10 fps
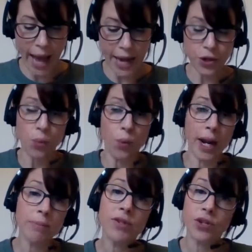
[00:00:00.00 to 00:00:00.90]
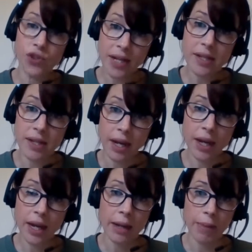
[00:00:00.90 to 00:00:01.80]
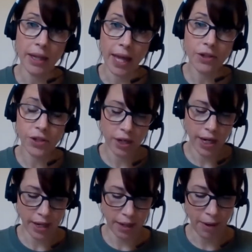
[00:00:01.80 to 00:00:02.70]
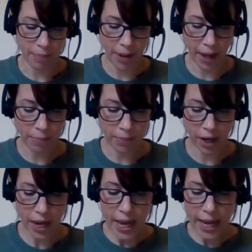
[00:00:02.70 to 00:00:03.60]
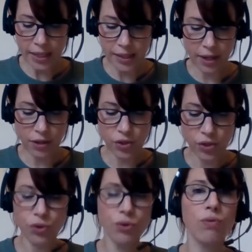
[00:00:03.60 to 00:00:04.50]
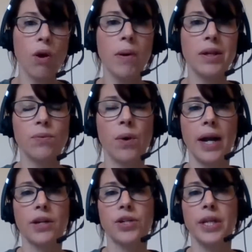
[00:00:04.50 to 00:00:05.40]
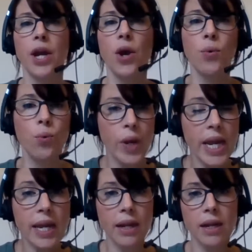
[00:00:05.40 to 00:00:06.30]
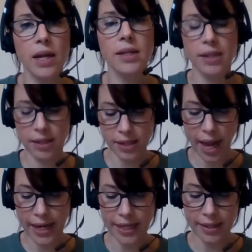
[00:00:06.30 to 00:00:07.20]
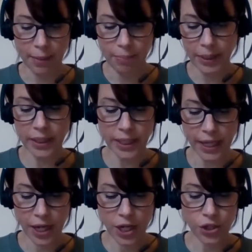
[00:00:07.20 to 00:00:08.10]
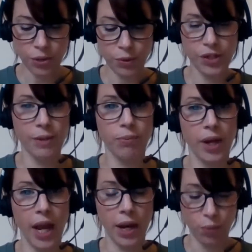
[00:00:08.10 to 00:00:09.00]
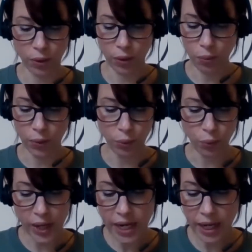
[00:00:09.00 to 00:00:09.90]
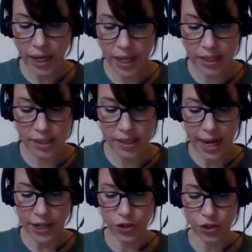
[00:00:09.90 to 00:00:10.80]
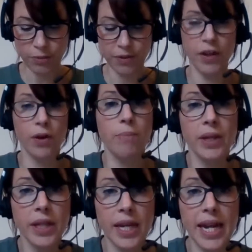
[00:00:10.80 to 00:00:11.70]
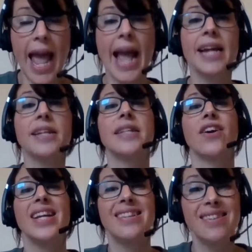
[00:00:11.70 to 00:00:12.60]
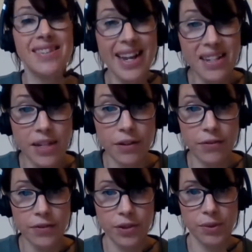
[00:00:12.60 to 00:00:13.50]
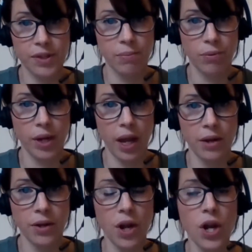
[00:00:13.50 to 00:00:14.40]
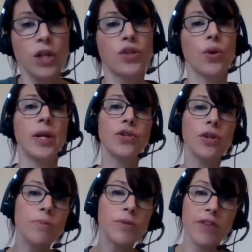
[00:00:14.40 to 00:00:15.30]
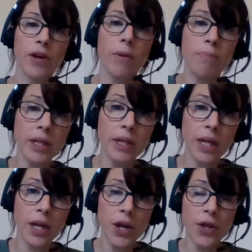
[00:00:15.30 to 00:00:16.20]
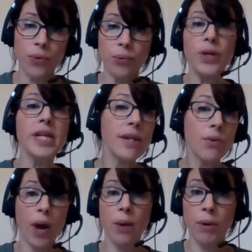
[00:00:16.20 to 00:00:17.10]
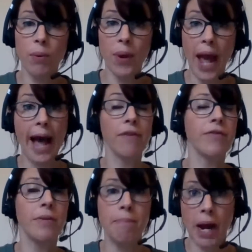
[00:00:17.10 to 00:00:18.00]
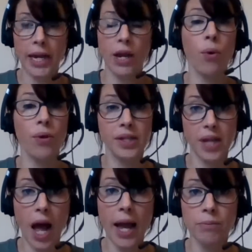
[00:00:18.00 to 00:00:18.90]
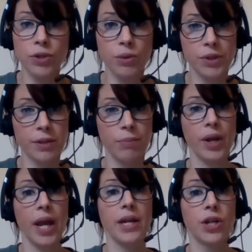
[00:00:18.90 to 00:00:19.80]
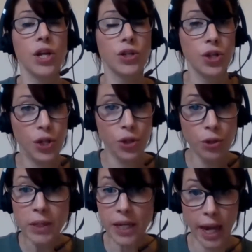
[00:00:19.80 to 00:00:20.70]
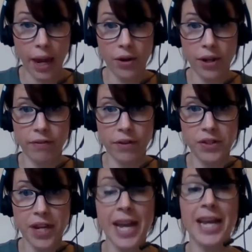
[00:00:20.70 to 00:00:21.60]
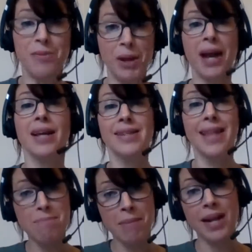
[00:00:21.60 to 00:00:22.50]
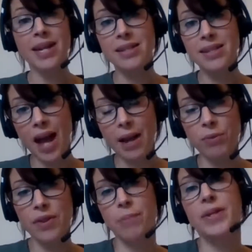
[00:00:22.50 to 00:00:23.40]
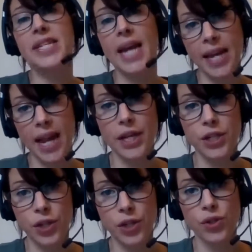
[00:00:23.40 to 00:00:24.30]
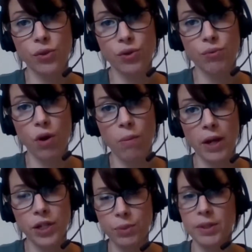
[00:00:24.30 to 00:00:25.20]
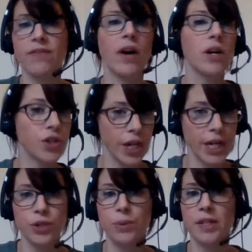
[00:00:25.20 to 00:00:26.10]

And what I'm suggesting in my lecture and in my paper is that social robots will actually weaken society's ability to reciprocate, will weaken this in terms of their ability and their incentive to reciprocate. So in terms of their ability, the reason why we won't have the money or the time to reciprocate to human caregivers is because that money and time will then be dedicated to the social robot, to its functioning,